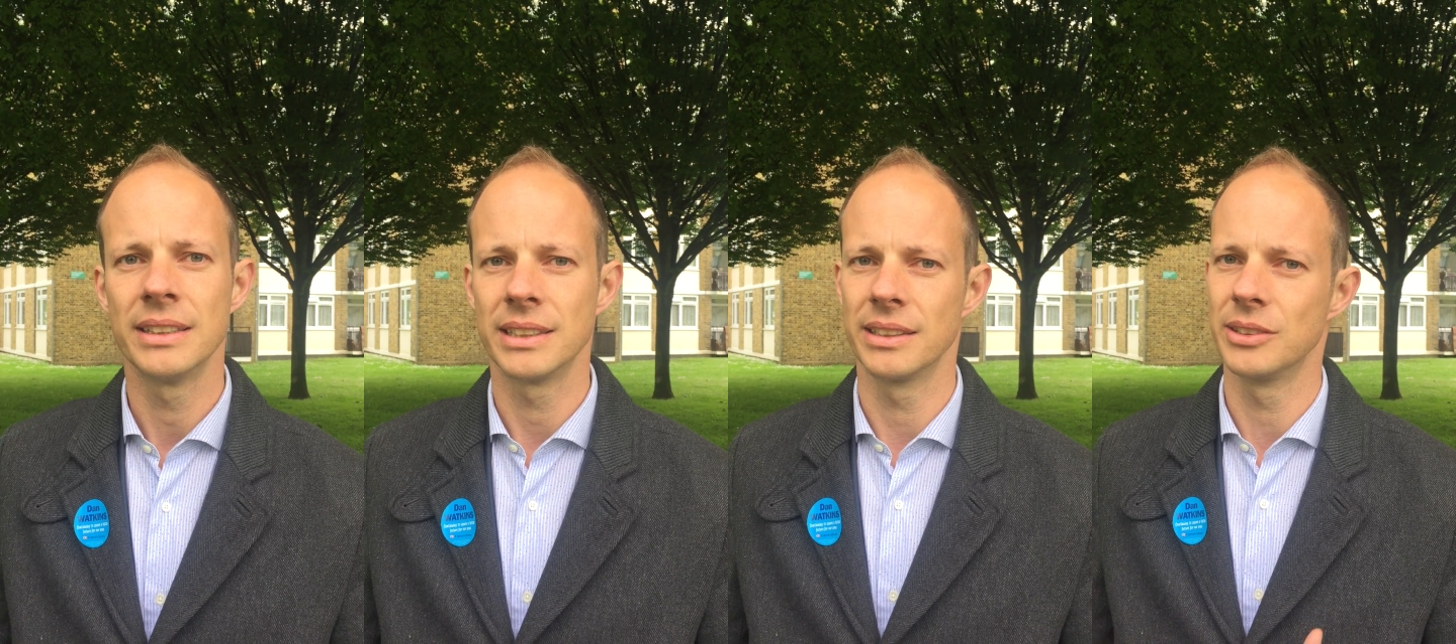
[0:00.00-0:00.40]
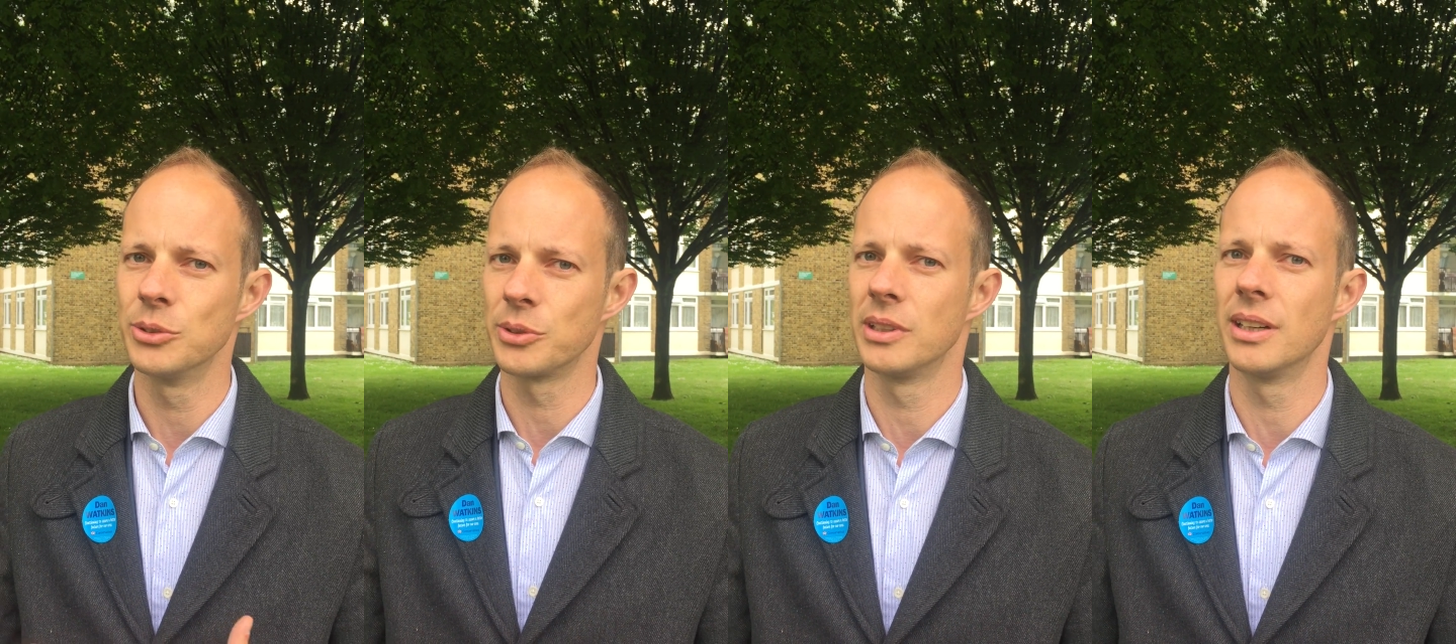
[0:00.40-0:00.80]
The
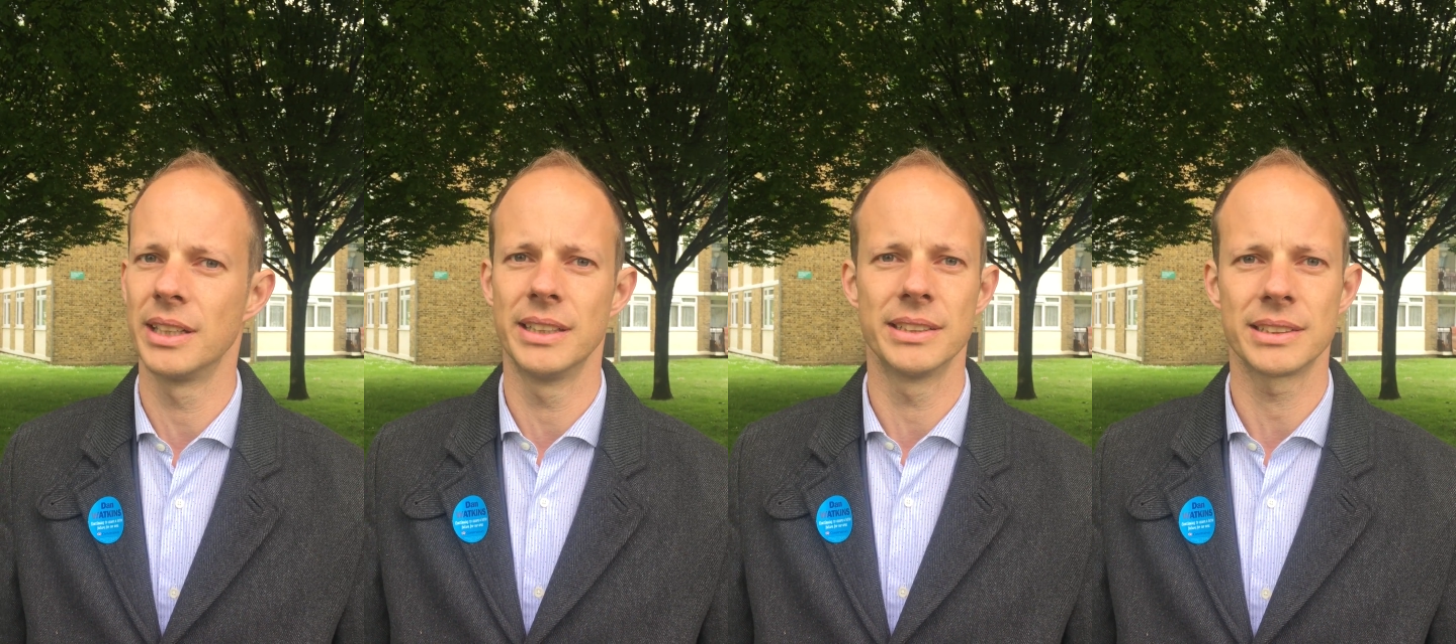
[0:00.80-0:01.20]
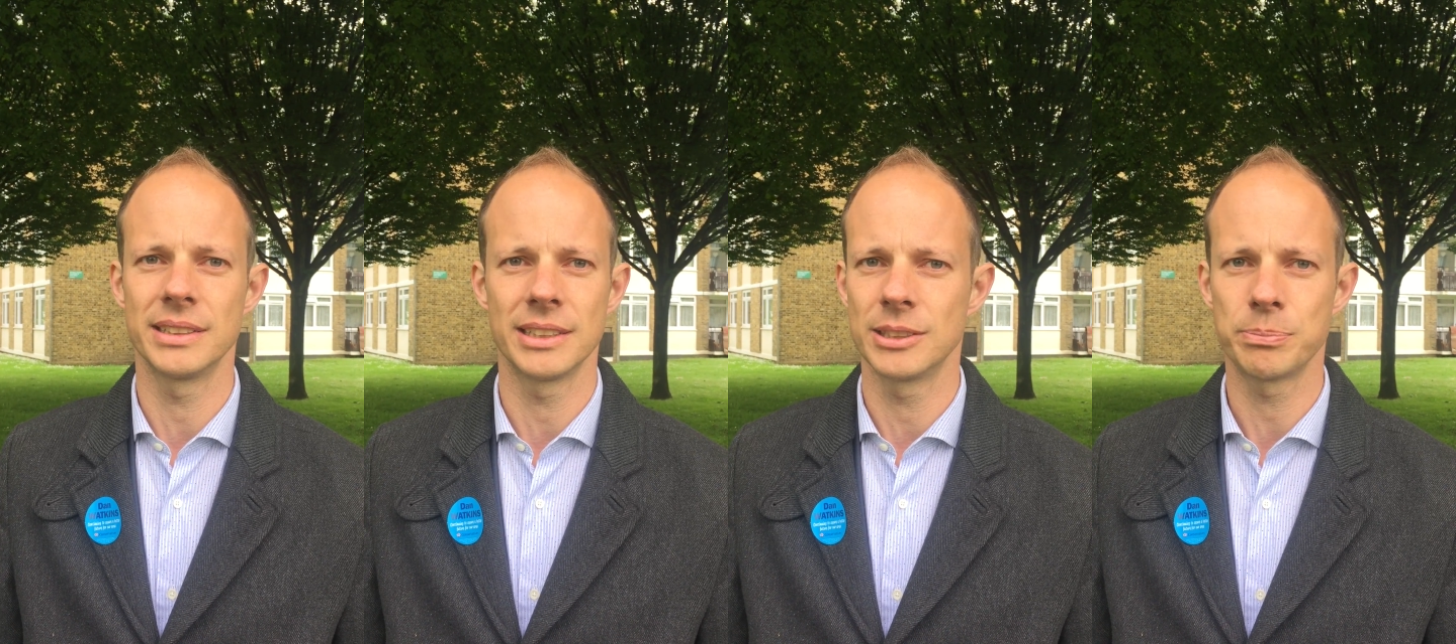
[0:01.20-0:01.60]
Northern Line
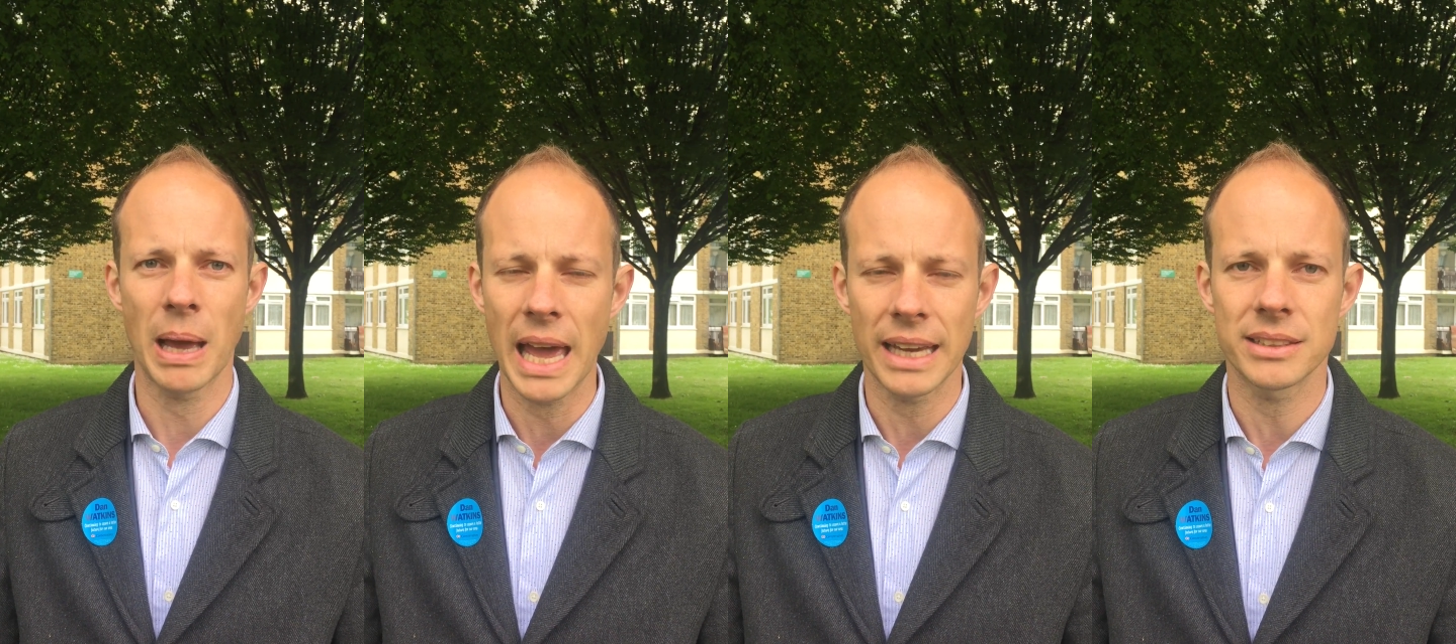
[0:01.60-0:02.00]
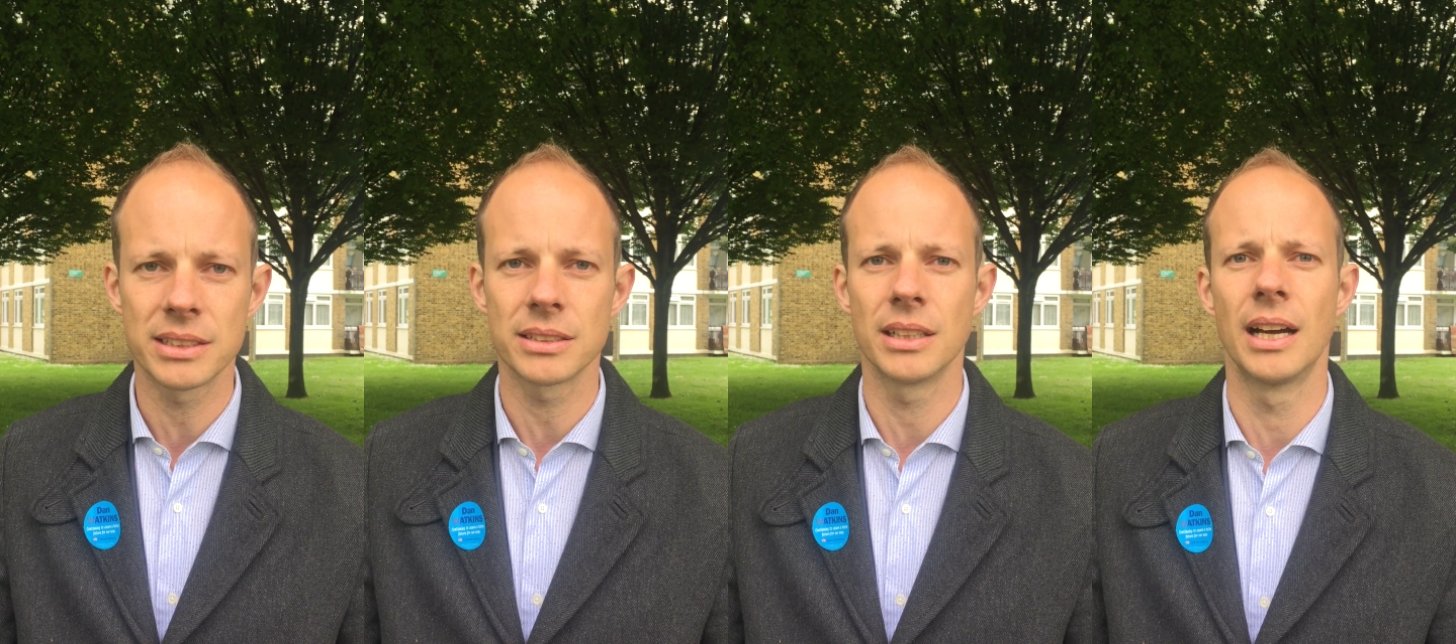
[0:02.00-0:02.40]
is packed.